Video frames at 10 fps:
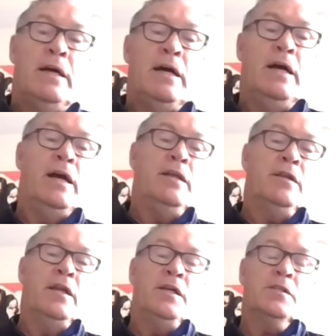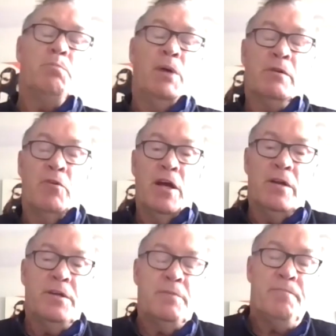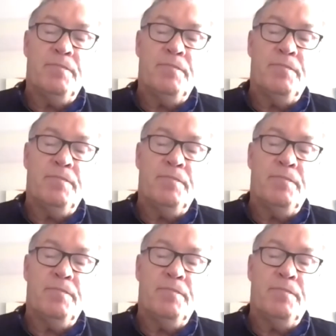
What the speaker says: athletics background,